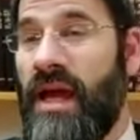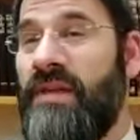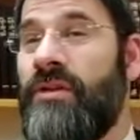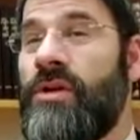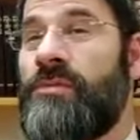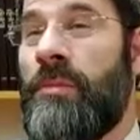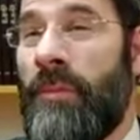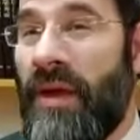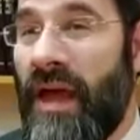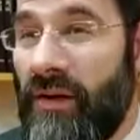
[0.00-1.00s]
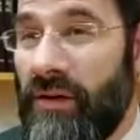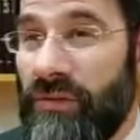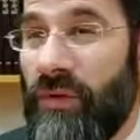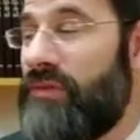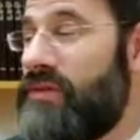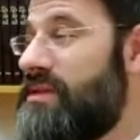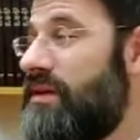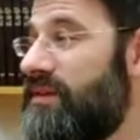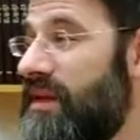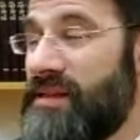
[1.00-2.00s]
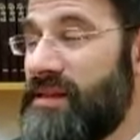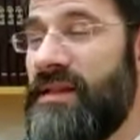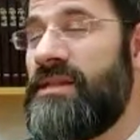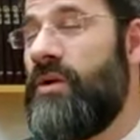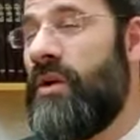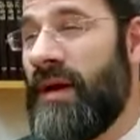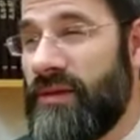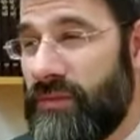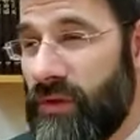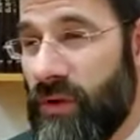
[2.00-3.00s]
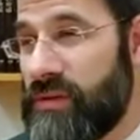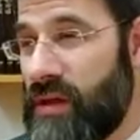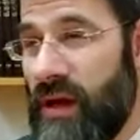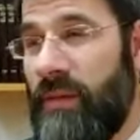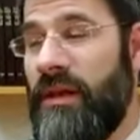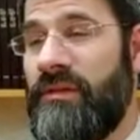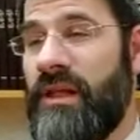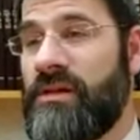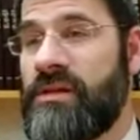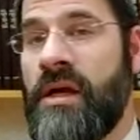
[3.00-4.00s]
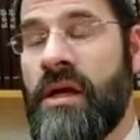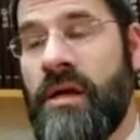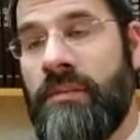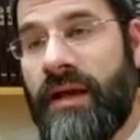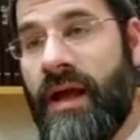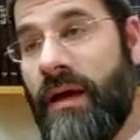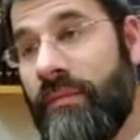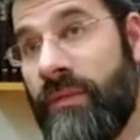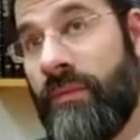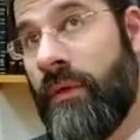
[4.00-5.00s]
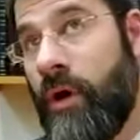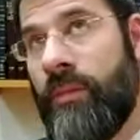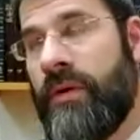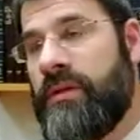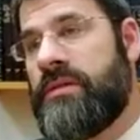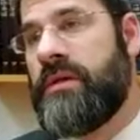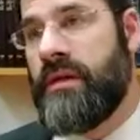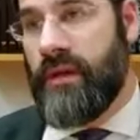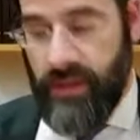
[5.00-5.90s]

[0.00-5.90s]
And even though he's been preparing for it for 7 days and he's known about it for a long time and everything else, but come the moment,